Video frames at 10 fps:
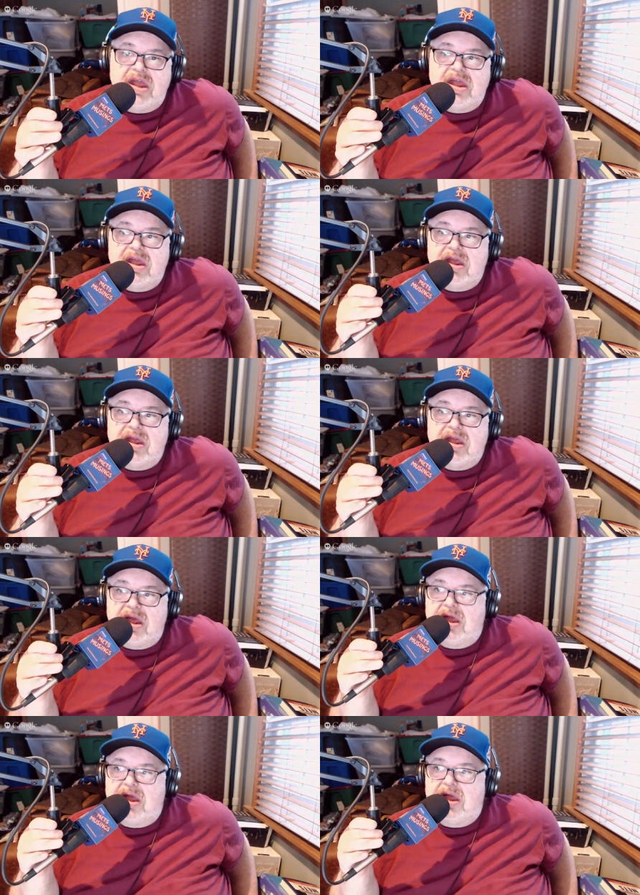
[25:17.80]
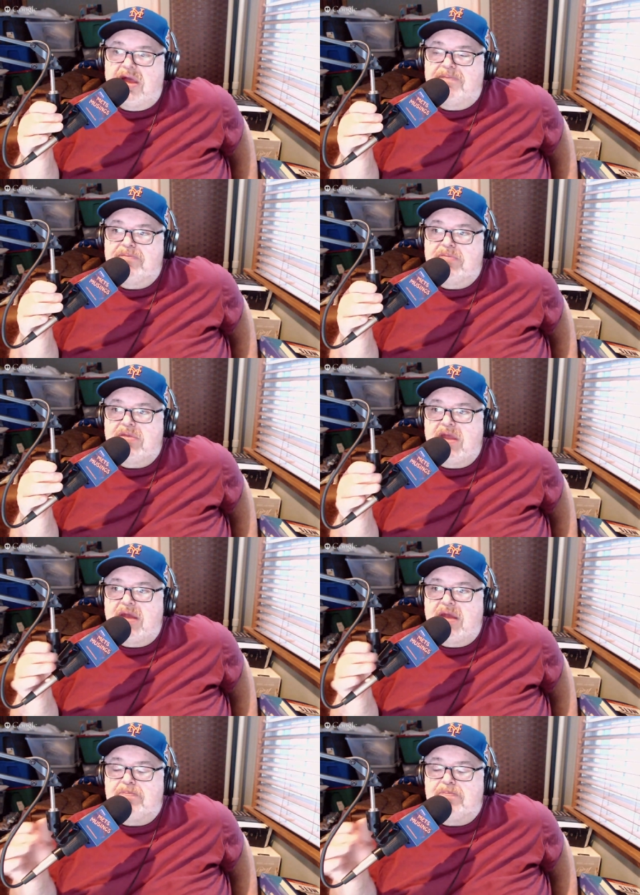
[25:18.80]

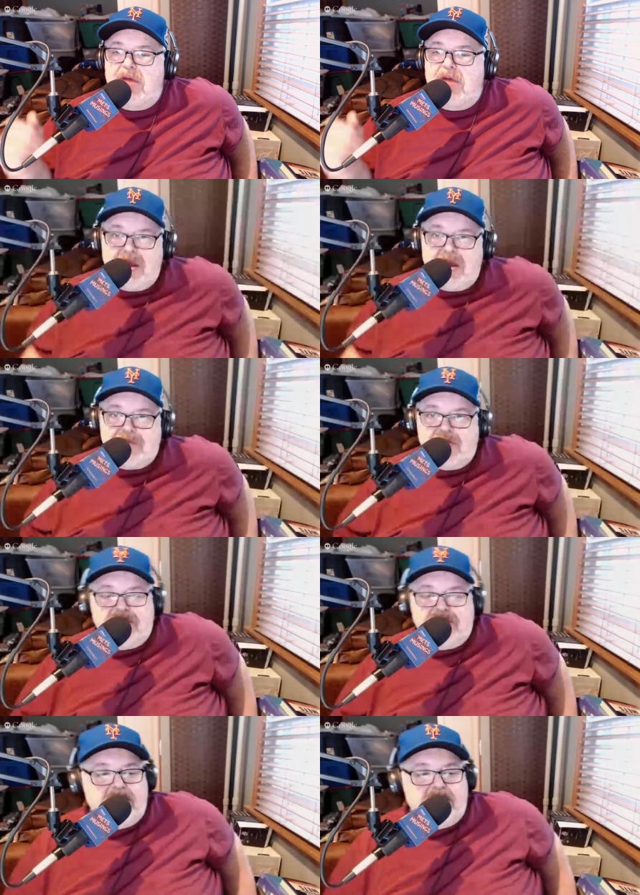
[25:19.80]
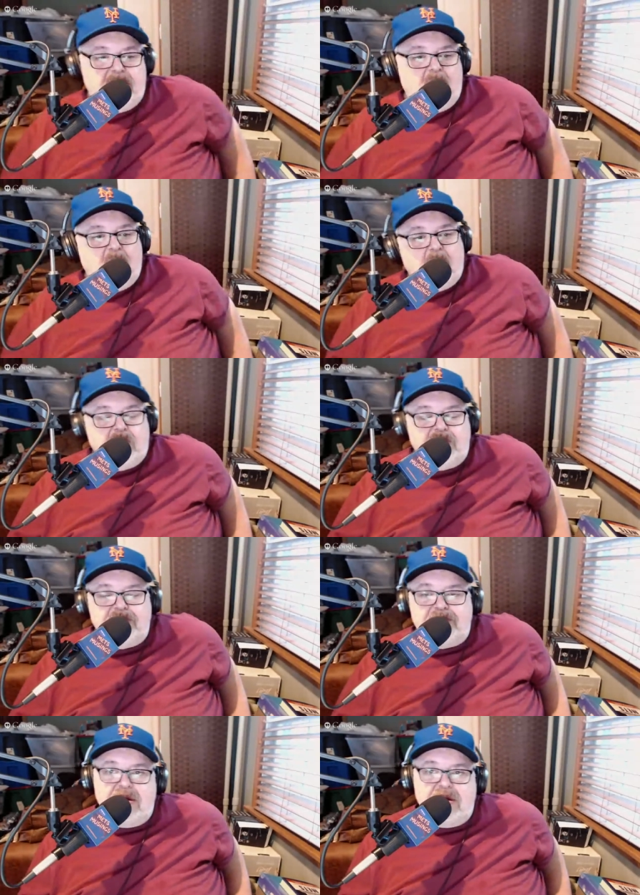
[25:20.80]
that people would hold,
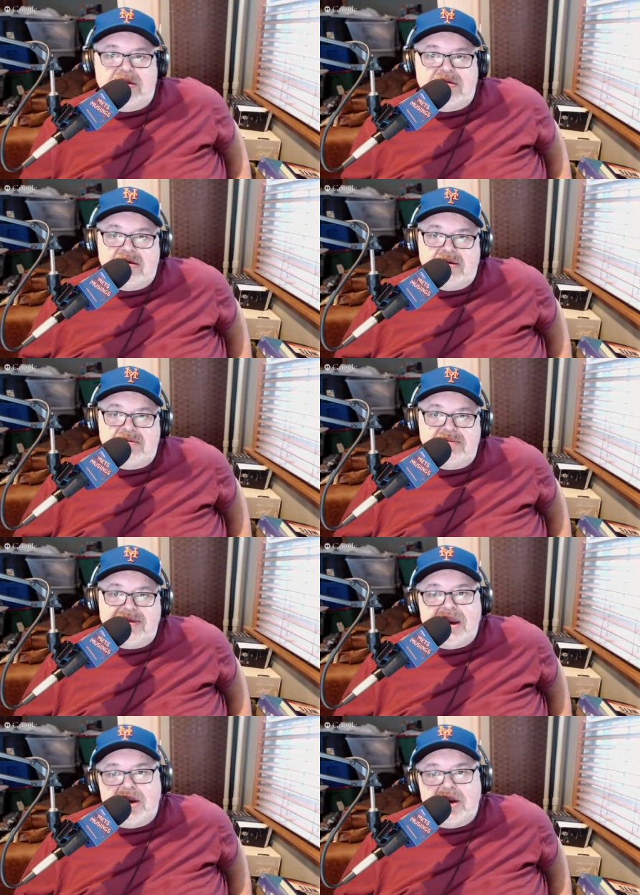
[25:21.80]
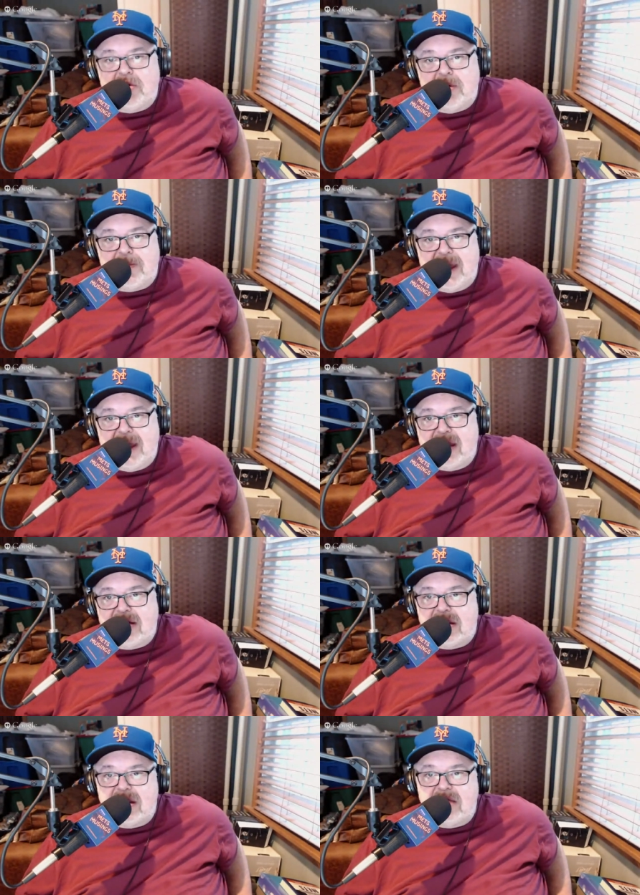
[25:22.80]
but neither did Ernie Banks,
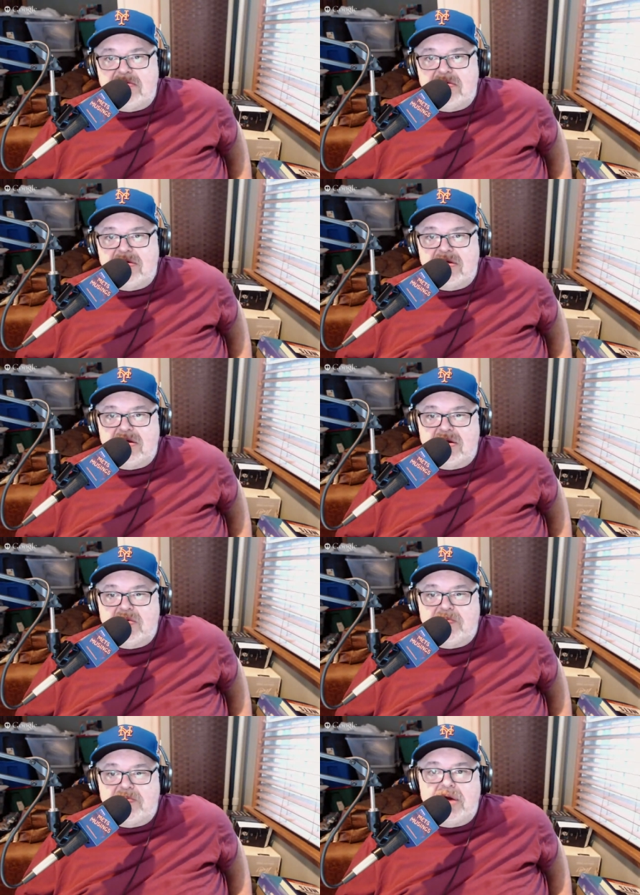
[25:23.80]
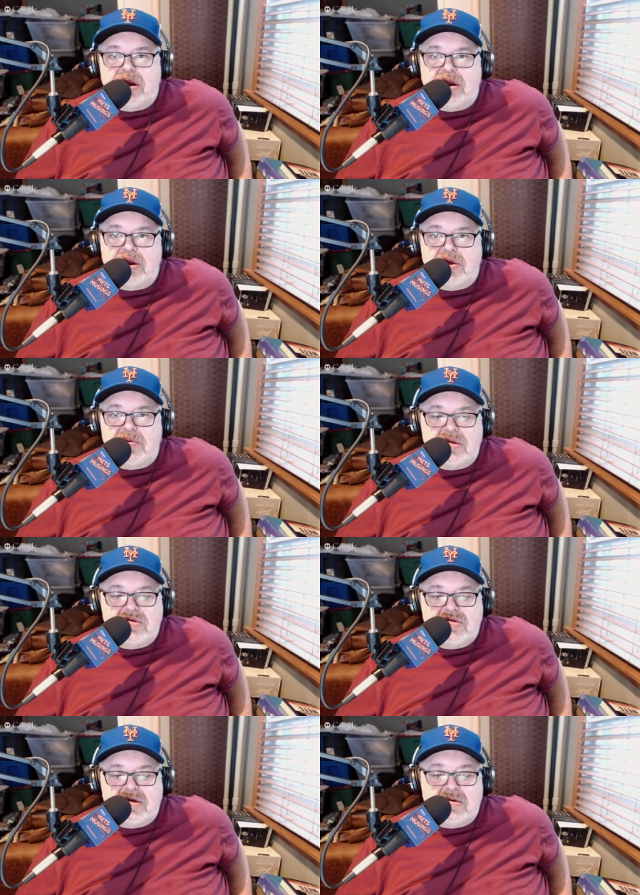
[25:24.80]
and he was a no-brainer to go in.
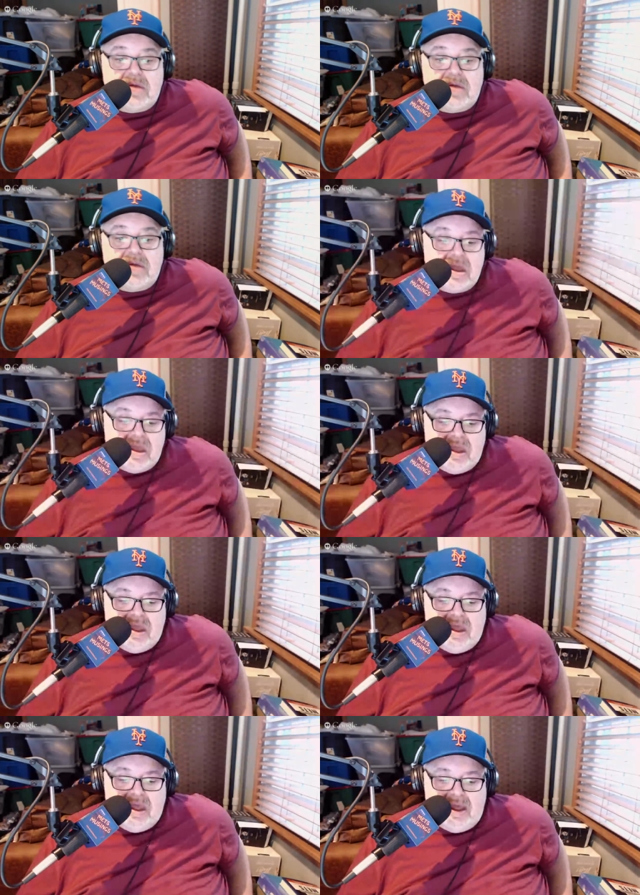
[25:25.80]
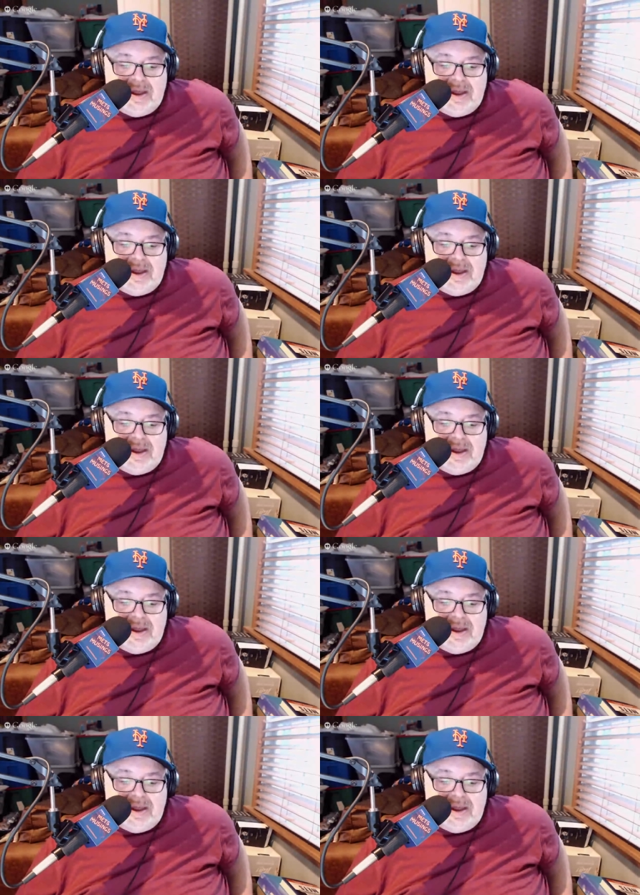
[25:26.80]
So I